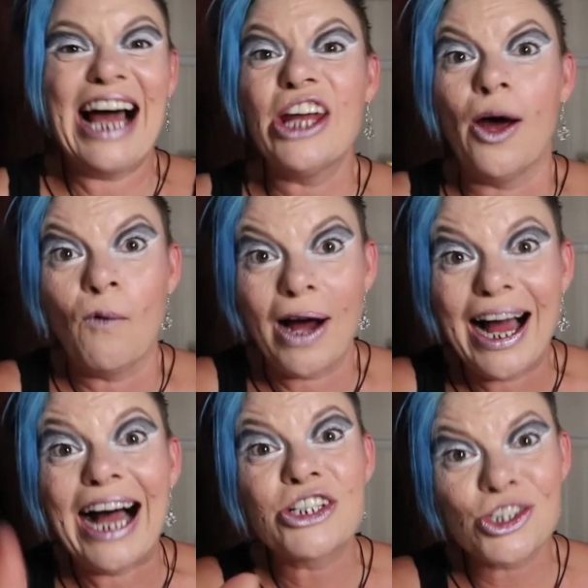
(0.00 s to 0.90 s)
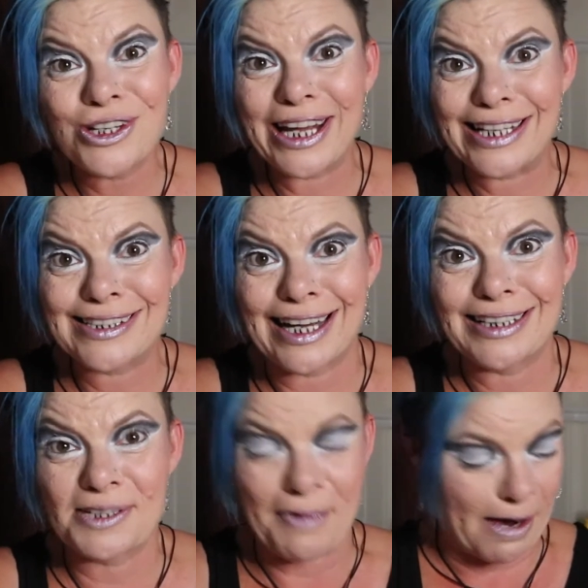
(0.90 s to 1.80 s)
I know, I shouldn't get
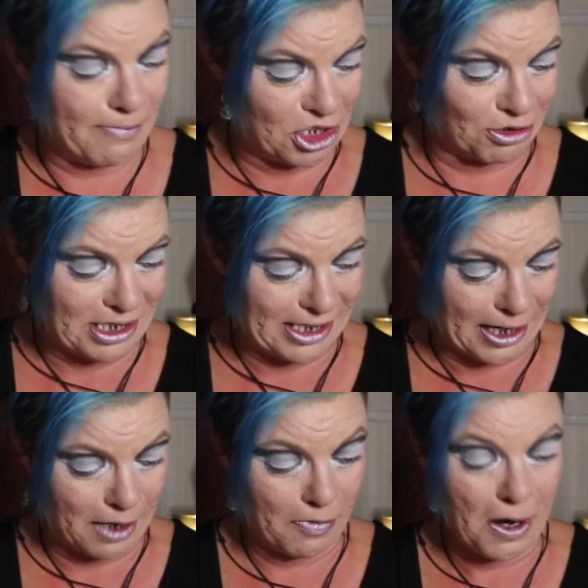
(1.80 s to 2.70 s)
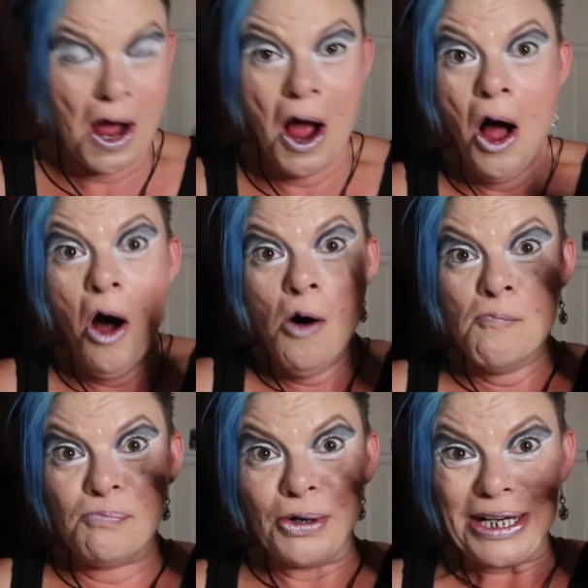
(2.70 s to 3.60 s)
excited about a measuring tape,
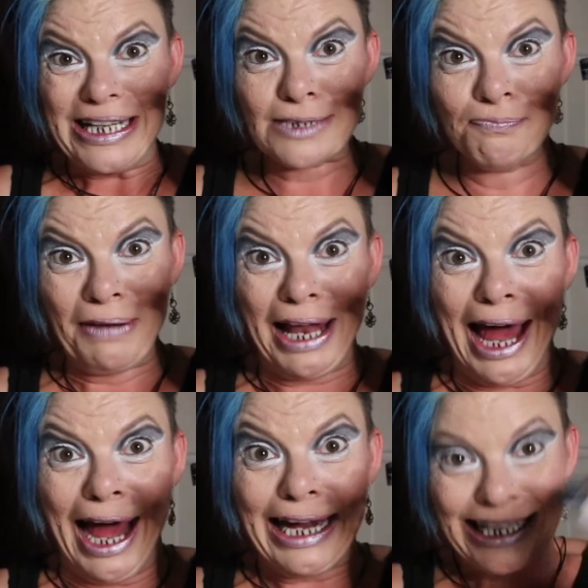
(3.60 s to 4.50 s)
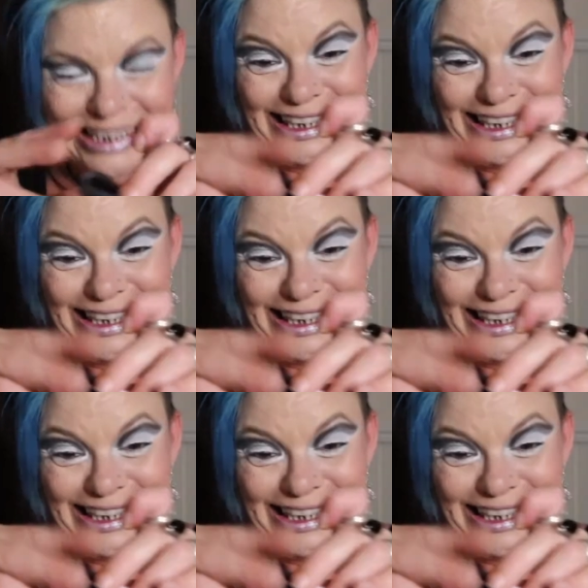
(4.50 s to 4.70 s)
but it's black.